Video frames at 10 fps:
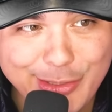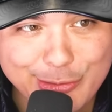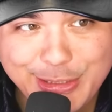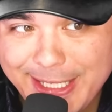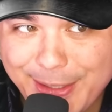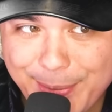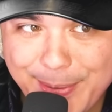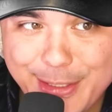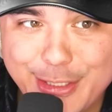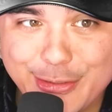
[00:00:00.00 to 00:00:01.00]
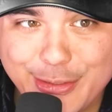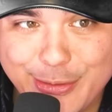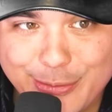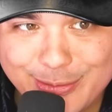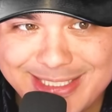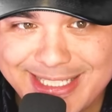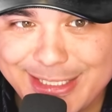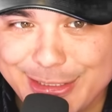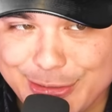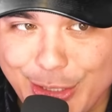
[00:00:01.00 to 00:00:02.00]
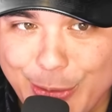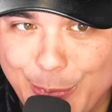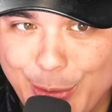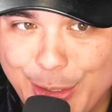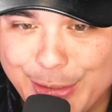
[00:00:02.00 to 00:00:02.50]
So J-Hope Killin It Girl. Let's get it. Let's go.